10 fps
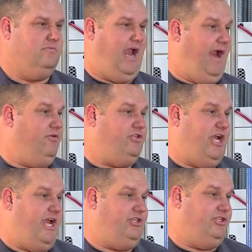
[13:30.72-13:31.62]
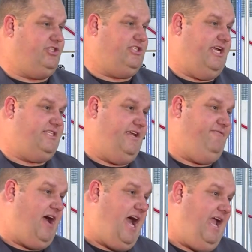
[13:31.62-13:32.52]
Average age is
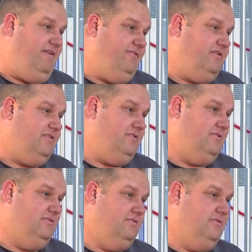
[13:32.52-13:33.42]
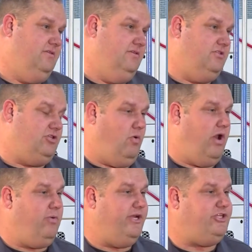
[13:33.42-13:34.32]
65. So
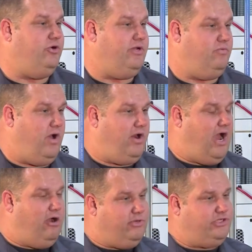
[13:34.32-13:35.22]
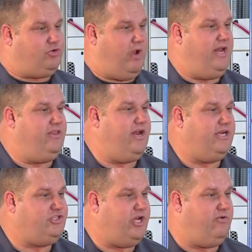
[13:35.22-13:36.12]
what are we doing? How are we training the
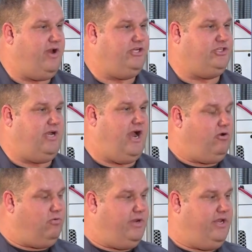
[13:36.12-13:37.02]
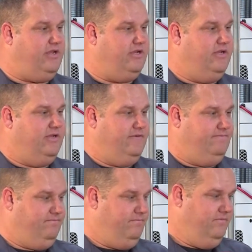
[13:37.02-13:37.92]
next generation? How are we
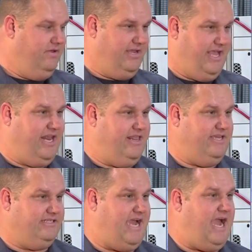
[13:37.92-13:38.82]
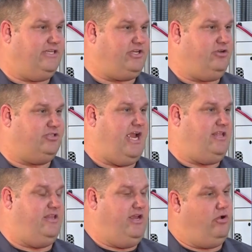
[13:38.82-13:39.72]
getting these guys to
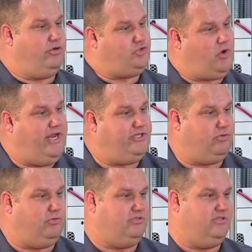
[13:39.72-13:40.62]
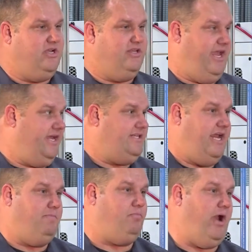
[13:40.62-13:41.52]
understand that they can go to trade schools, they can
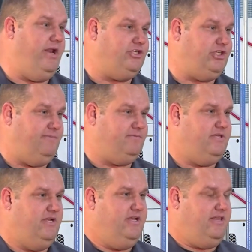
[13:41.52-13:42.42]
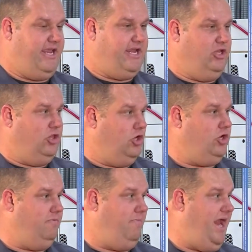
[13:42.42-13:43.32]
take apprenticeships, they can
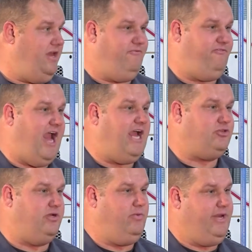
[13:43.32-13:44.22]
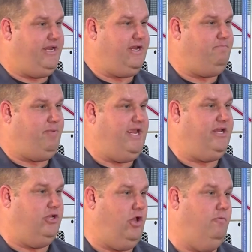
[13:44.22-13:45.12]
learn manufacturing, and we can compete
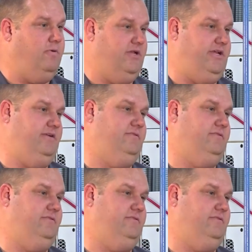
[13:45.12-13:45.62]
globally?